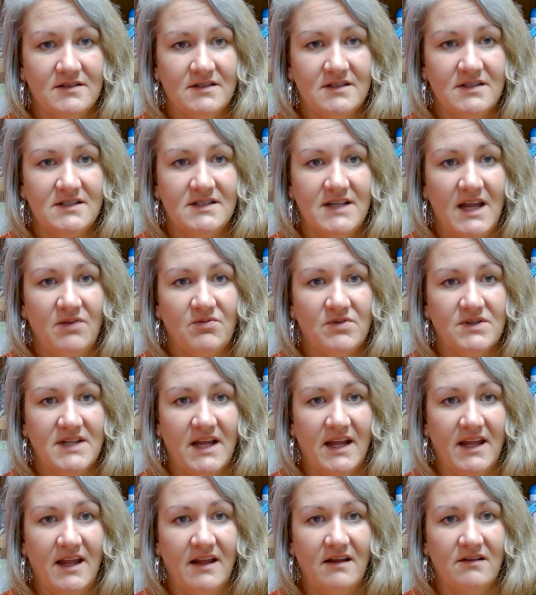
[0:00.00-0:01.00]
Today we're
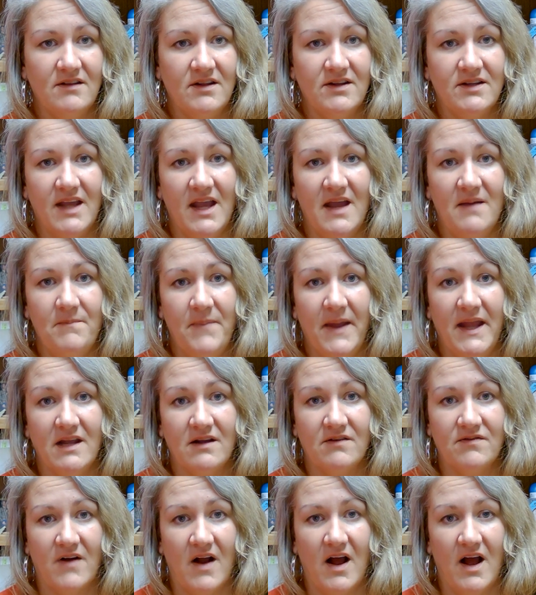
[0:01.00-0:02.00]
taking a look at bank
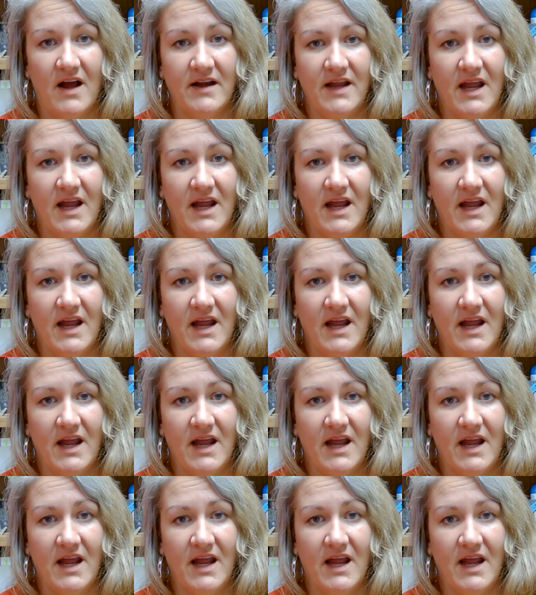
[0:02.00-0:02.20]
fraud